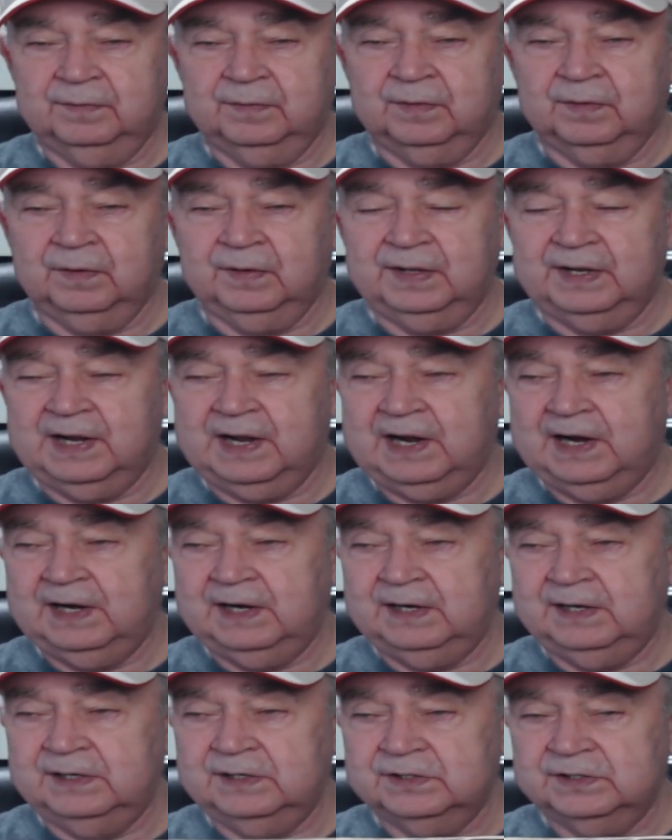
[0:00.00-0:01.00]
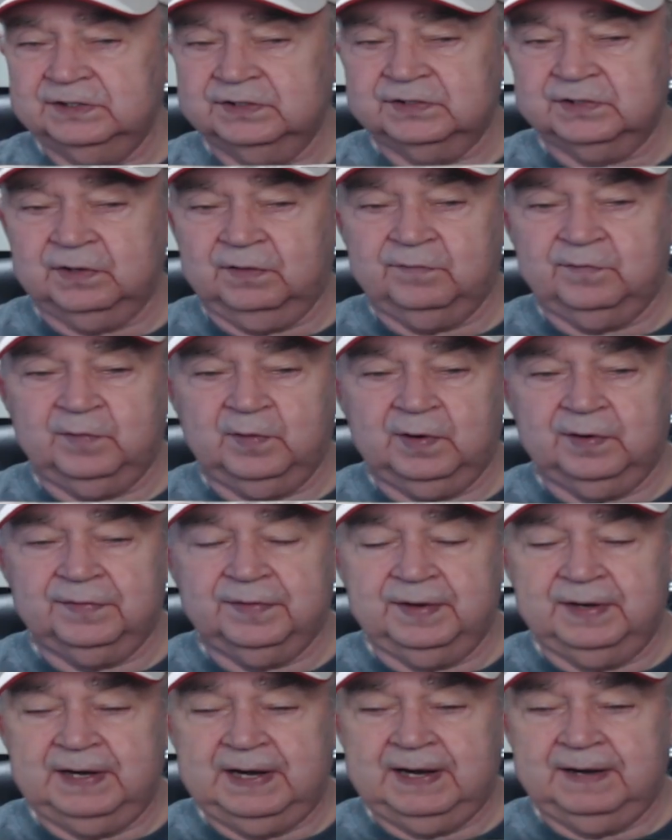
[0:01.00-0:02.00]
early 80s and so
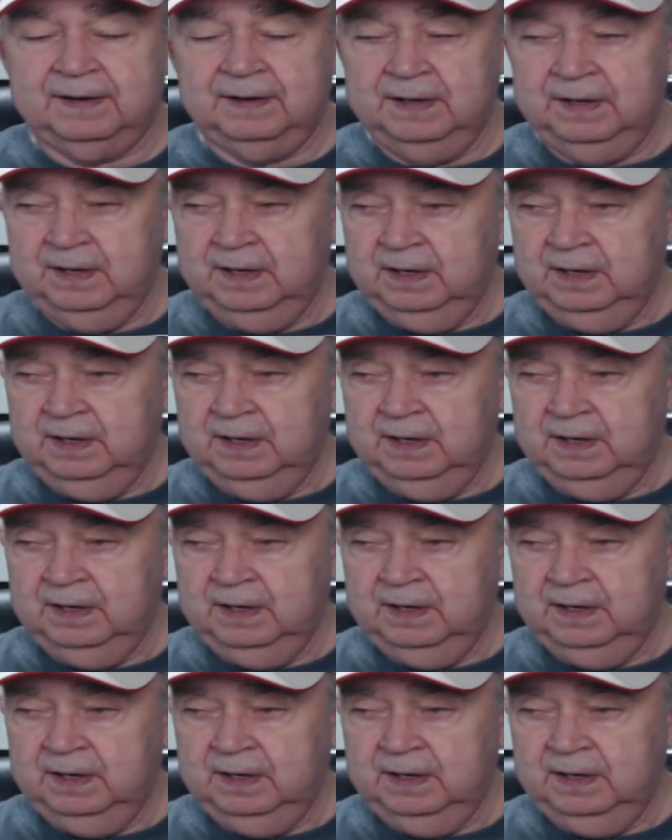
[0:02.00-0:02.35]
forth and that.